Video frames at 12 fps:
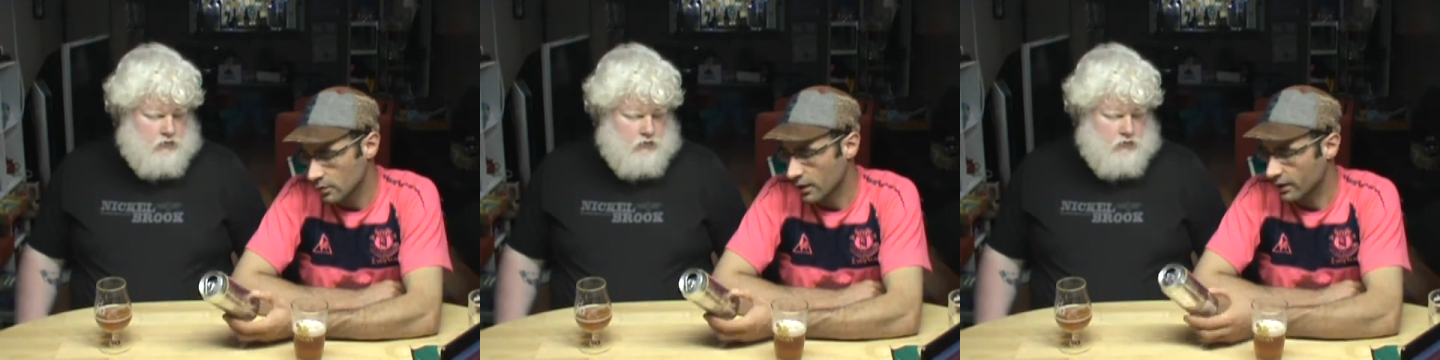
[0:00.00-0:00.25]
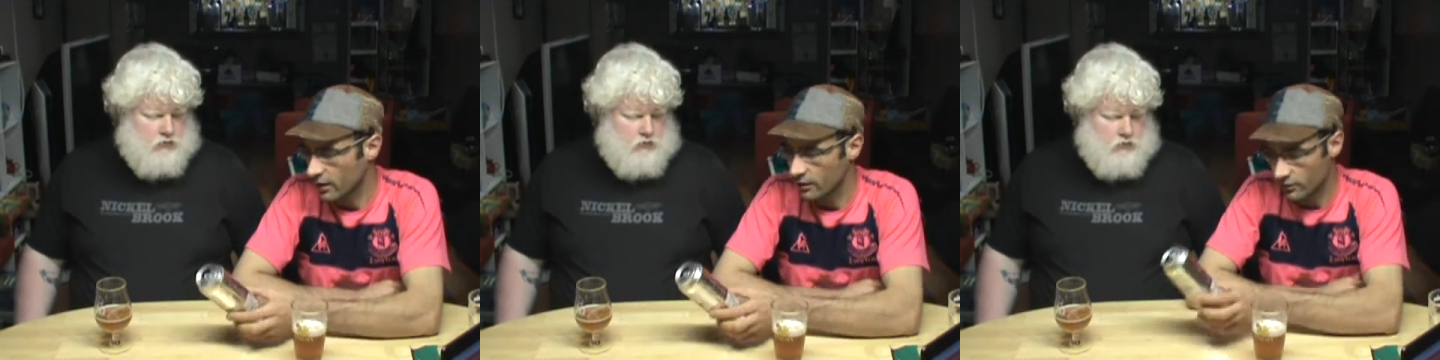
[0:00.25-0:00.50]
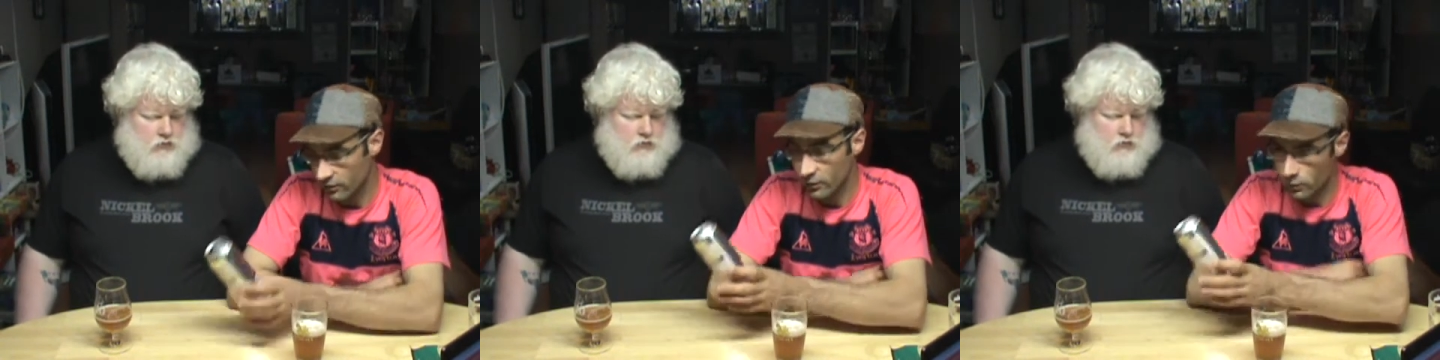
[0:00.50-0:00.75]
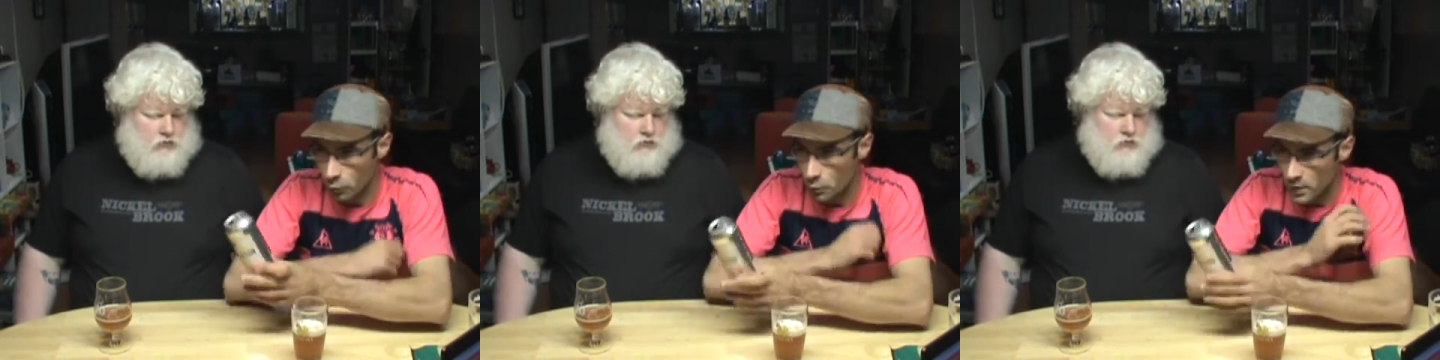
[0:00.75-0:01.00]
Speaker 1: like a
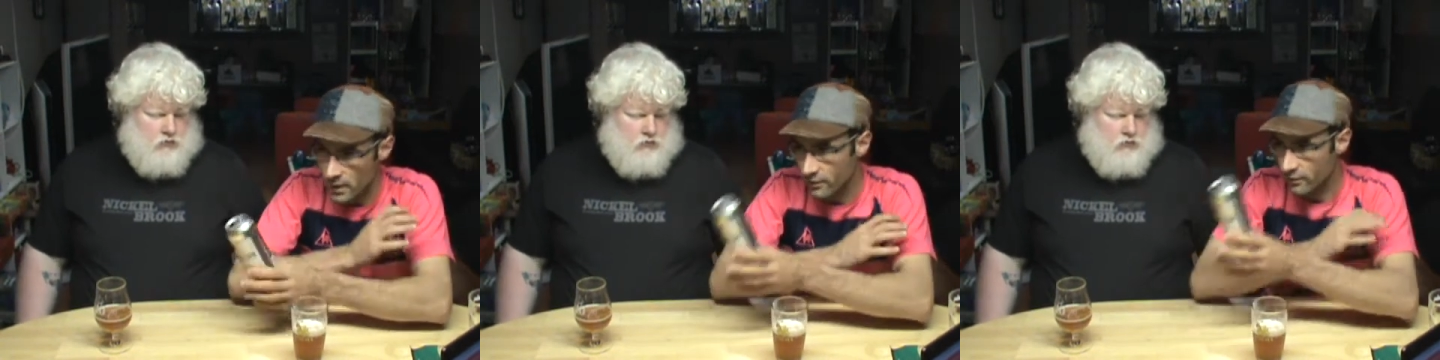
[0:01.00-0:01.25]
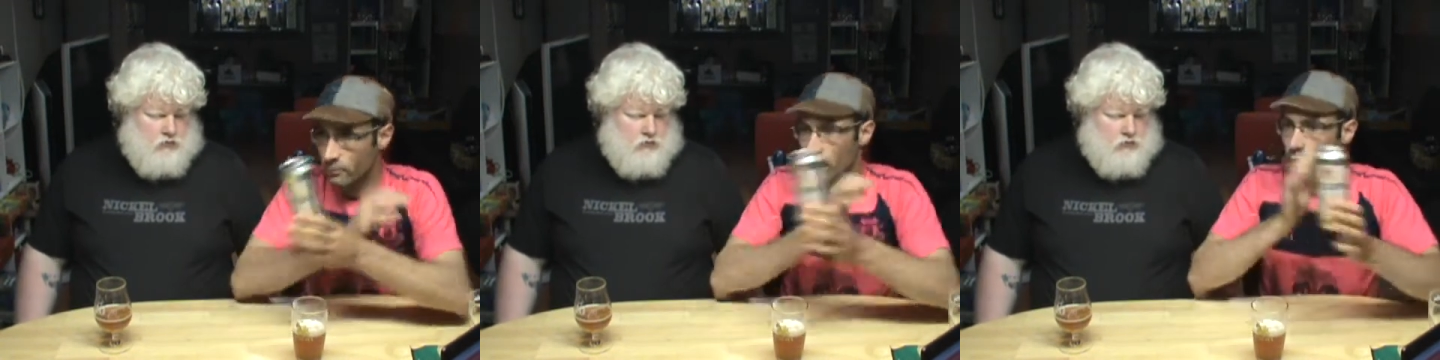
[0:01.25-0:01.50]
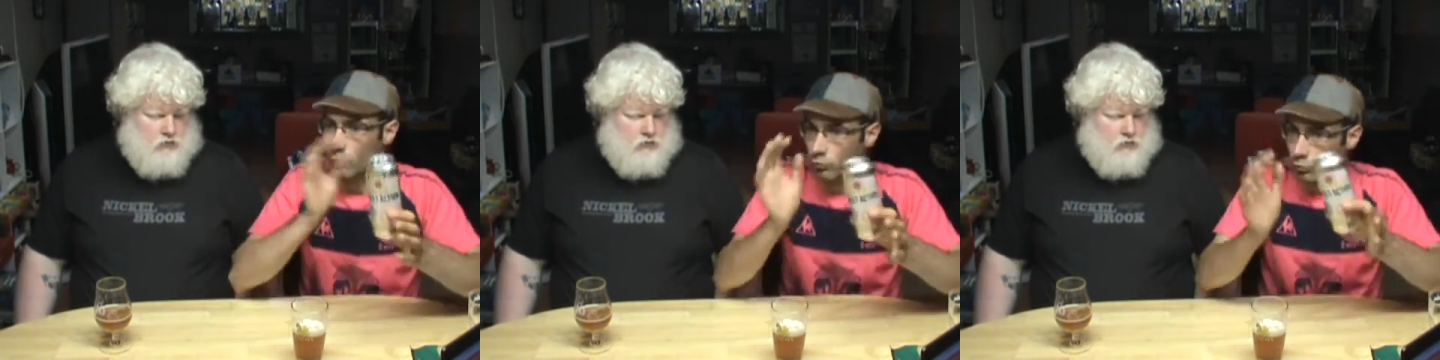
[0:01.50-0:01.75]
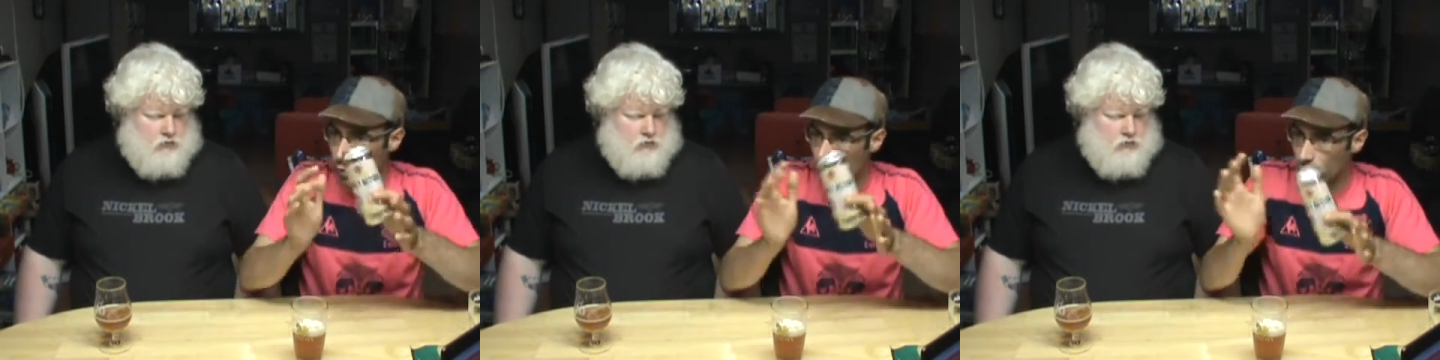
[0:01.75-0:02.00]
sweet,
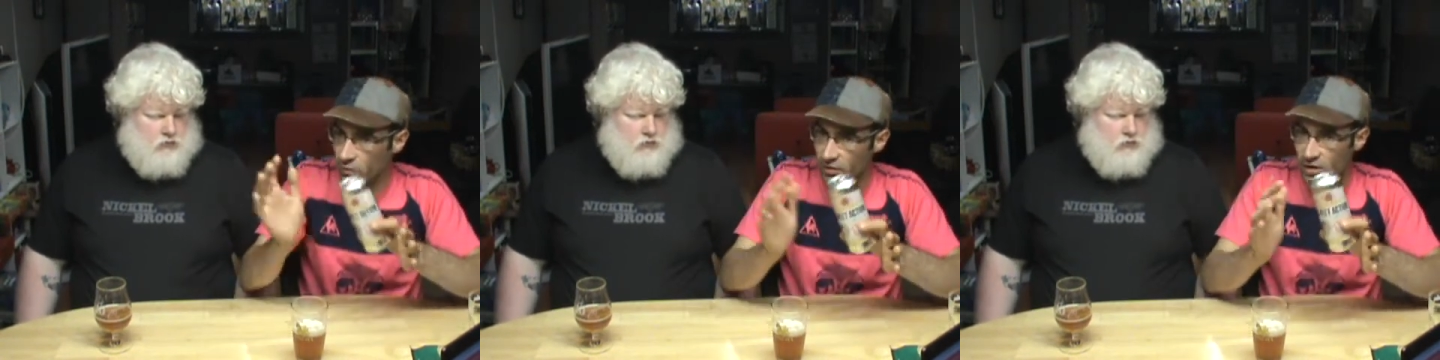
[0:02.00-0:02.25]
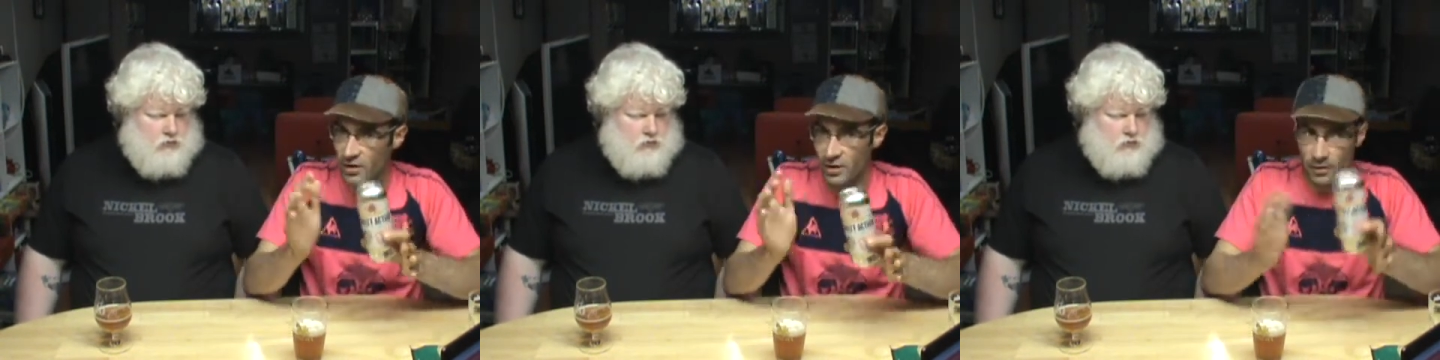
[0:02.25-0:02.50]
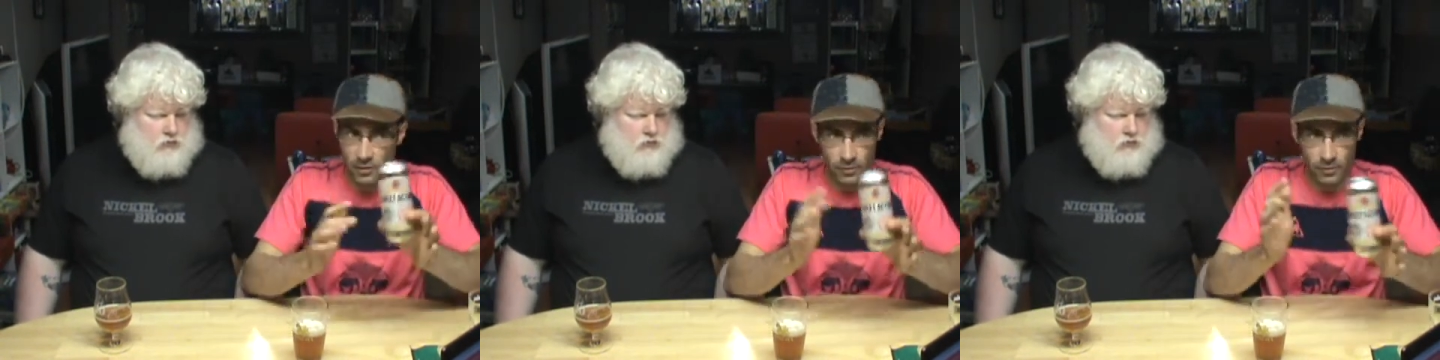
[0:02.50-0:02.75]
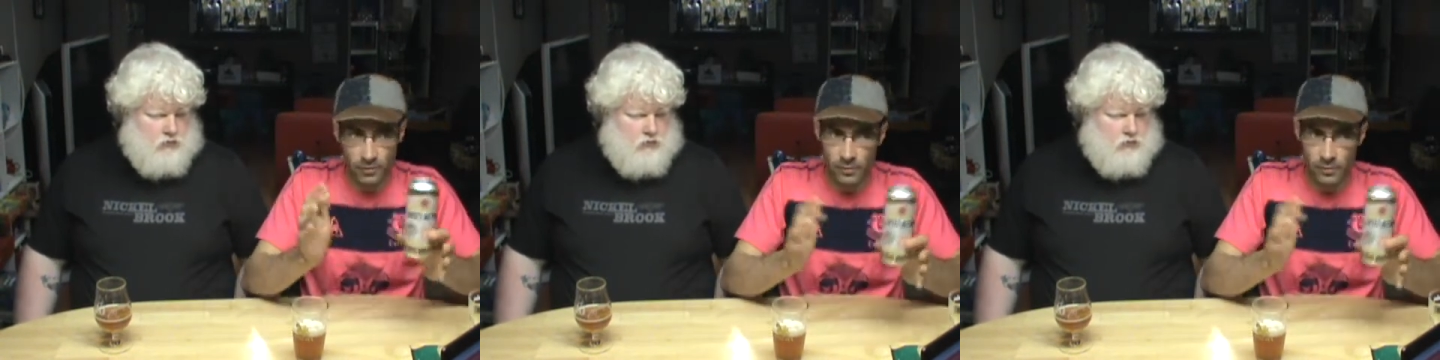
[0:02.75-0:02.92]
rosy,